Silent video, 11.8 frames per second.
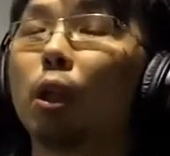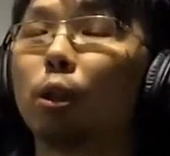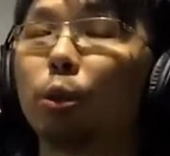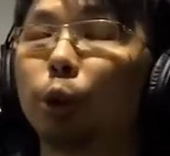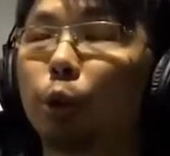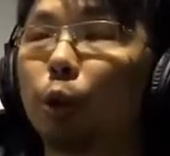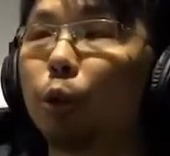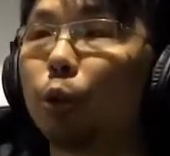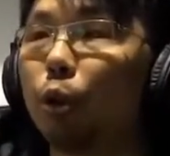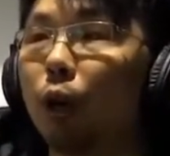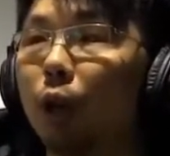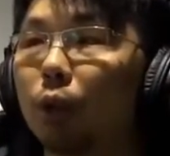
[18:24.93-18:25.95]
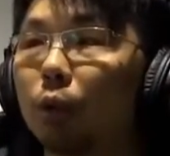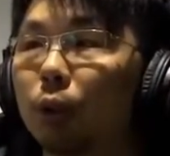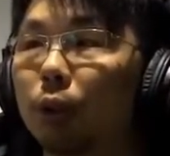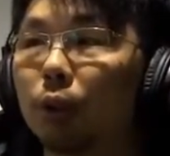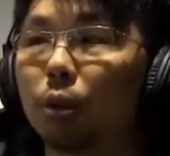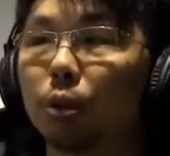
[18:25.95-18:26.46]
to show you,
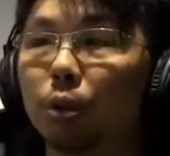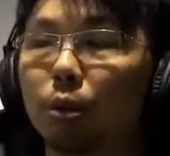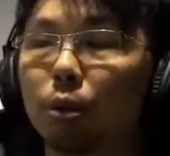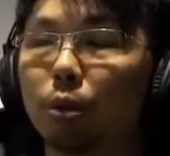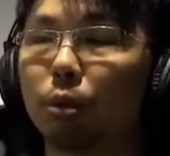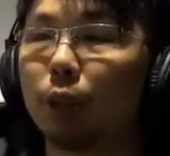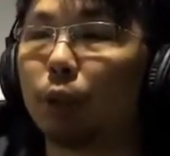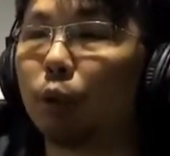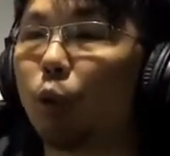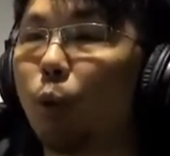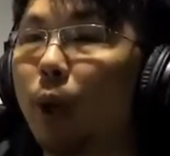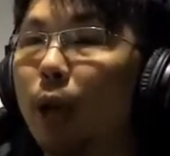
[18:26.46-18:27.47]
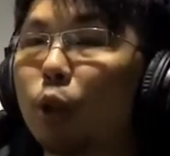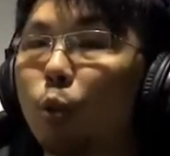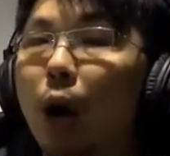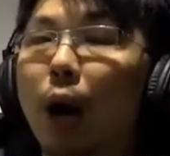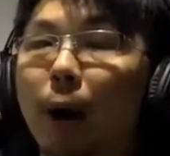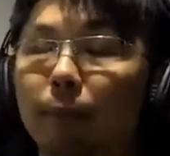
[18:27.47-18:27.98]
to let you know where you
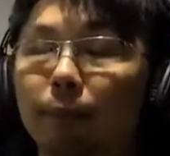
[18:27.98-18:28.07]
are.